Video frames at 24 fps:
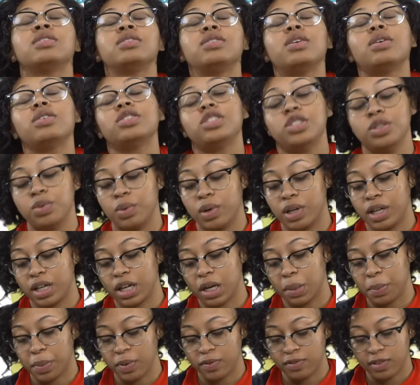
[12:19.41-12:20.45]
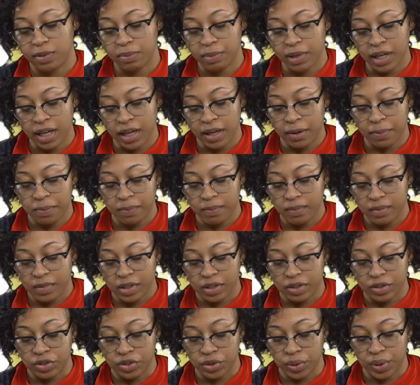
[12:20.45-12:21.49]
"Don't you want a cup of lemonade?"
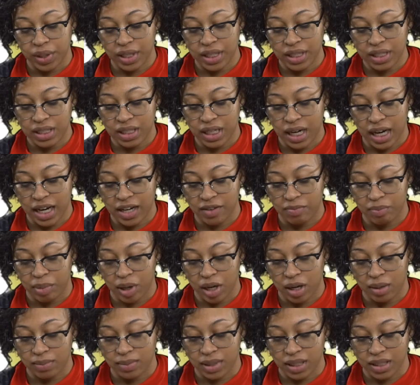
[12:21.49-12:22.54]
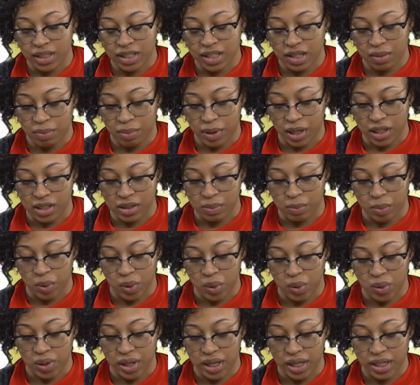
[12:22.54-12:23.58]
Jordan dive-bombed into the pretzel
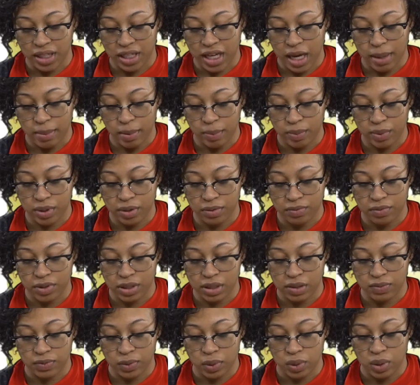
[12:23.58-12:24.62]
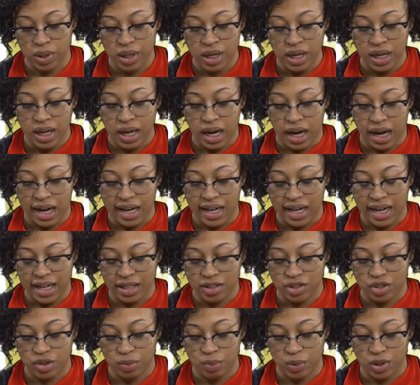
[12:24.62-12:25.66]
bowl and came up with a fistful. "I
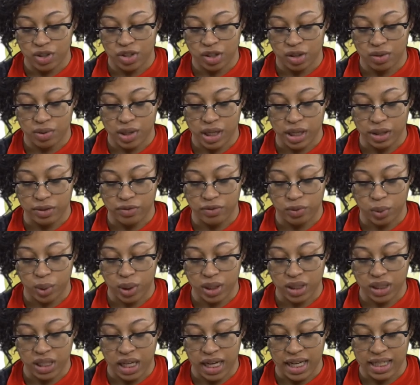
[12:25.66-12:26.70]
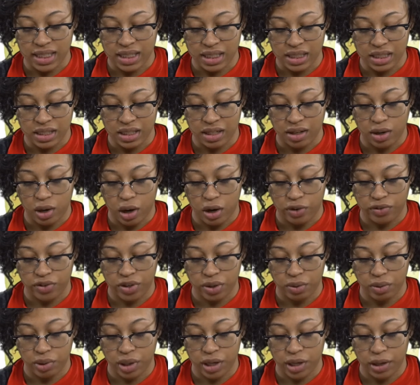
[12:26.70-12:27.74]
had too much already, 4 glasses," and off
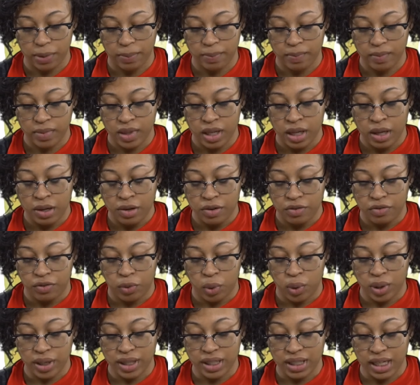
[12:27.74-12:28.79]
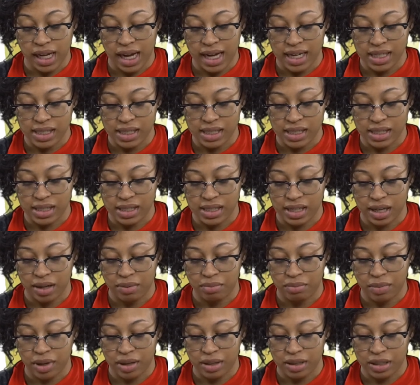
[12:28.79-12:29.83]
he ran. "4 glasses,"
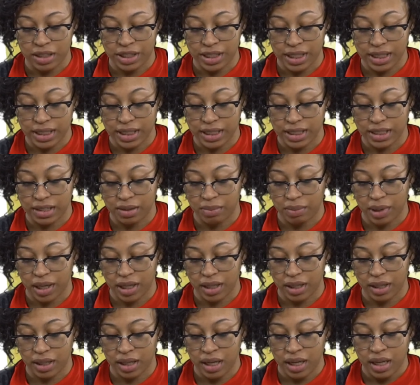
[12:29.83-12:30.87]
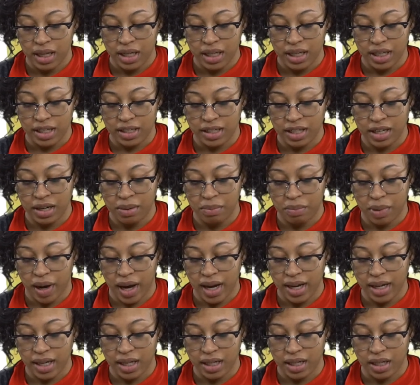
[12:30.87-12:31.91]
said Jessie to Megan. "He didn't
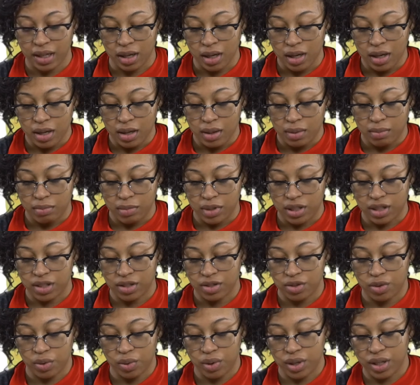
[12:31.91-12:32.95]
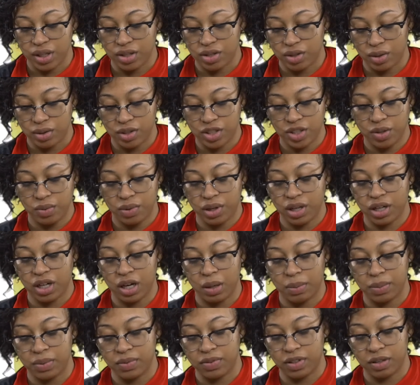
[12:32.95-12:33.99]
buy any." "Mrs. Dorian, don't you want a
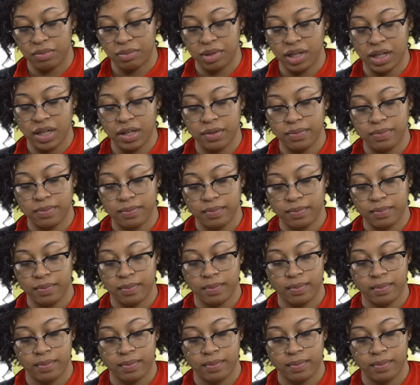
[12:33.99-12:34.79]
cup of lemonade?"